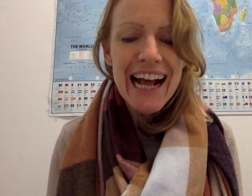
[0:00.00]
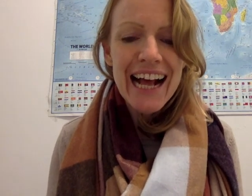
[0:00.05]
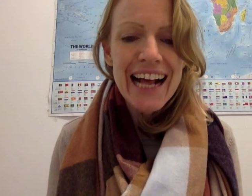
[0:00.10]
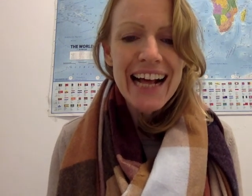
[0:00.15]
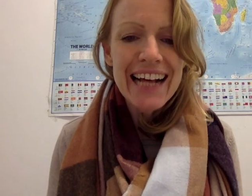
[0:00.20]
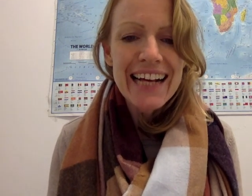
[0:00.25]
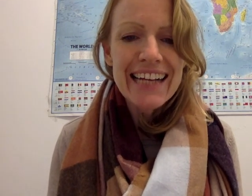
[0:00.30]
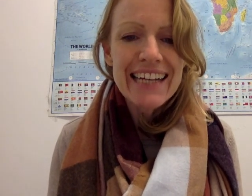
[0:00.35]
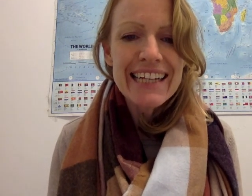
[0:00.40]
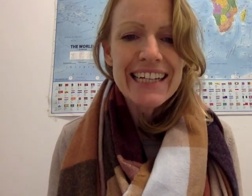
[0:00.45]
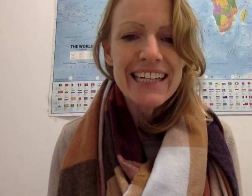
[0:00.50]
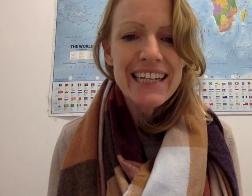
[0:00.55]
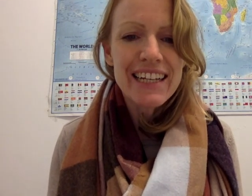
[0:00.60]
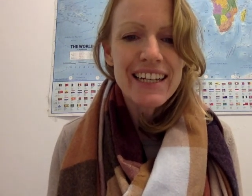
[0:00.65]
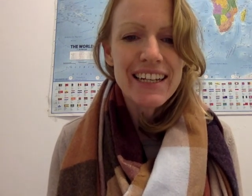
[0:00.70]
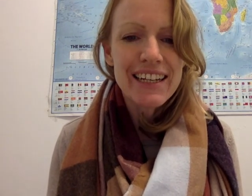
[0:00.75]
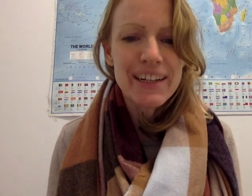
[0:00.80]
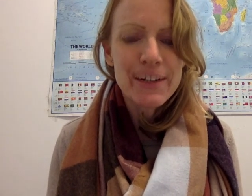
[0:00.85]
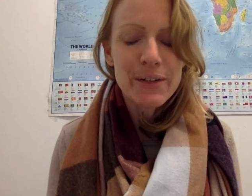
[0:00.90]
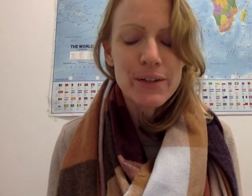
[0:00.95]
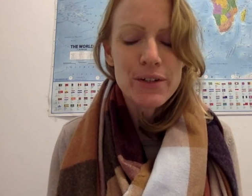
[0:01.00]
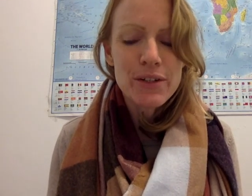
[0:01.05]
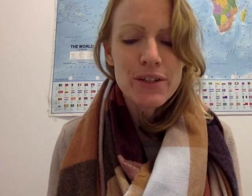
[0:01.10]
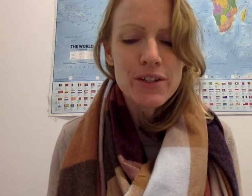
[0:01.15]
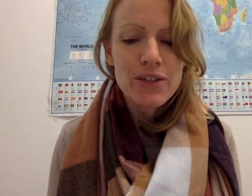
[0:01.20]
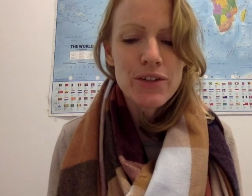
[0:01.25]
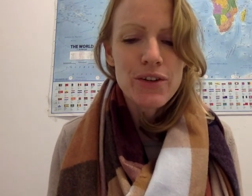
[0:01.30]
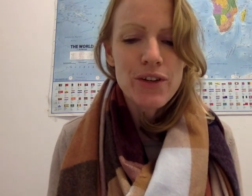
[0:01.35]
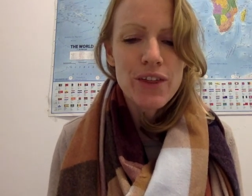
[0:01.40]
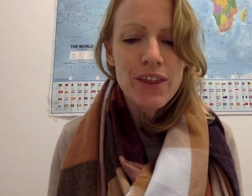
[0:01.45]
Haley.
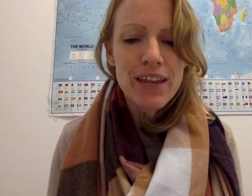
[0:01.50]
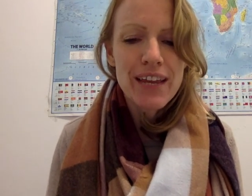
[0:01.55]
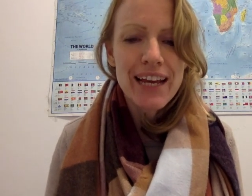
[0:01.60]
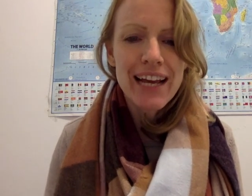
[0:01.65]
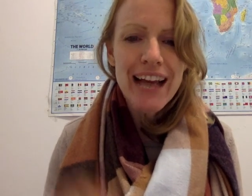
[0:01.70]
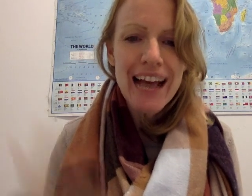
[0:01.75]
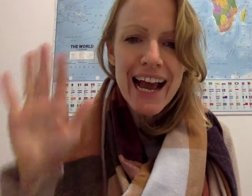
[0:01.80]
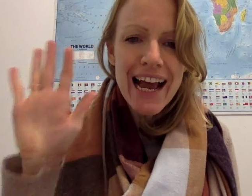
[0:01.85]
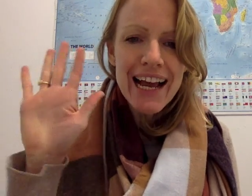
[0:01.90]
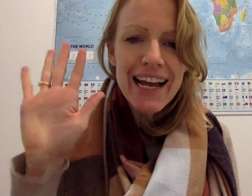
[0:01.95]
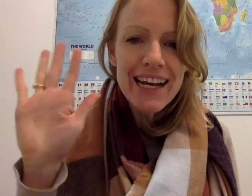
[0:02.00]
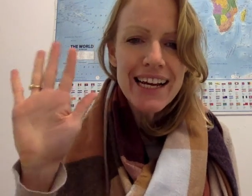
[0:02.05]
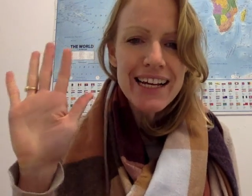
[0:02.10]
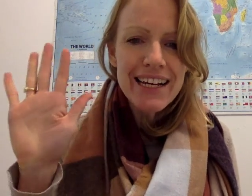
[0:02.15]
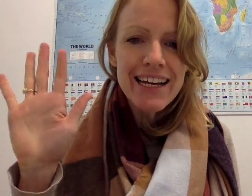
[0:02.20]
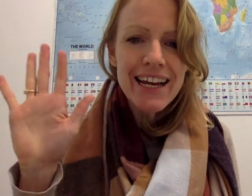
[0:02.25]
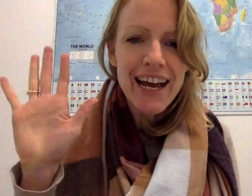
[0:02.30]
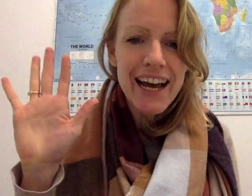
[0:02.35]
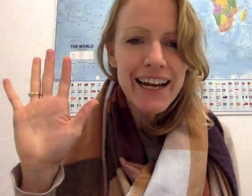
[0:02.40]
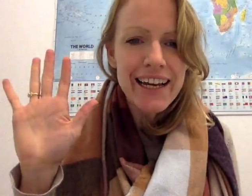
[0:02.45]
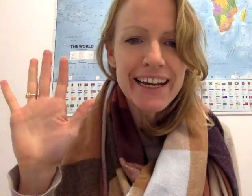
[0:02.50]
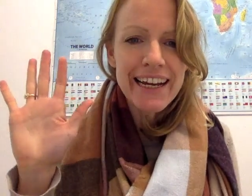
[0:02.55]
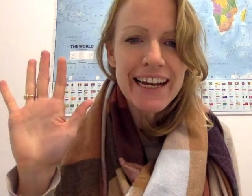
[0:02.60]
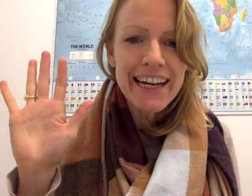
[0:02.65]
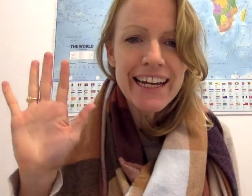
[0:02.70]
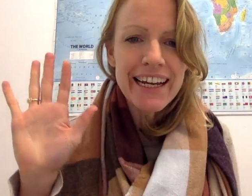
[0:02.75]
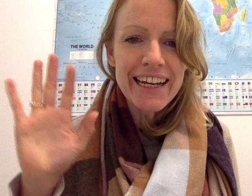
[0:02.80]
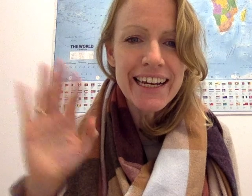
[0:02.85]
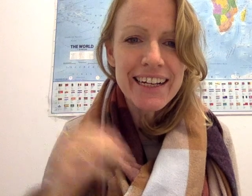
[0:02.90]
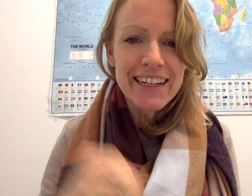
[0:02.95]
You can think, hey,
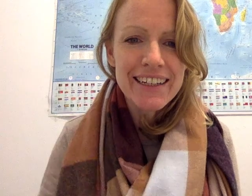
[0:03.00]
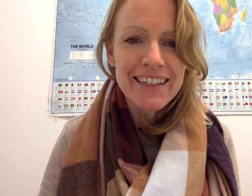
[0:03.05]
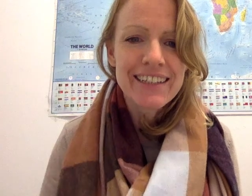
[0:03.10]
Haley.